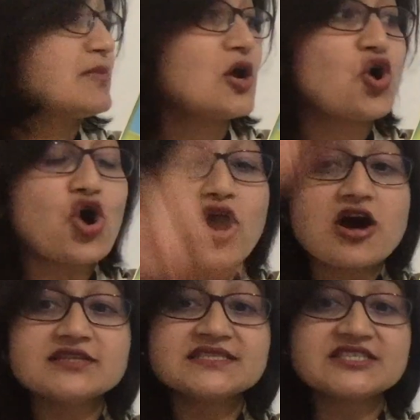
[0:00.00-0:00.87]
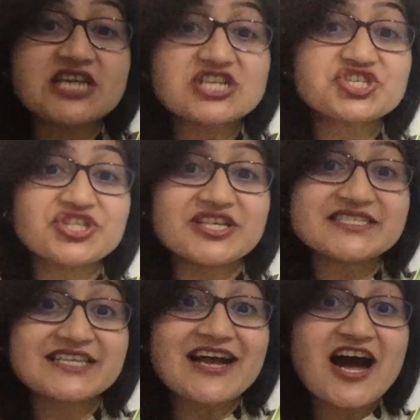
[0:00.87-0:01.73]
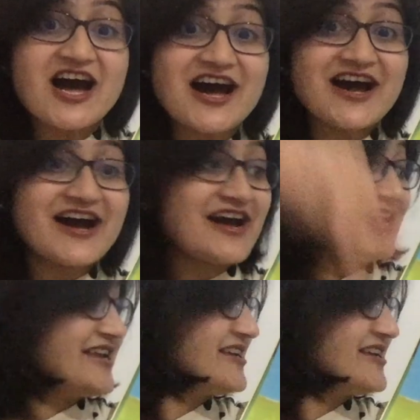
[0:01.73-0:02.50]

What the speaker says: my horns touch the sky.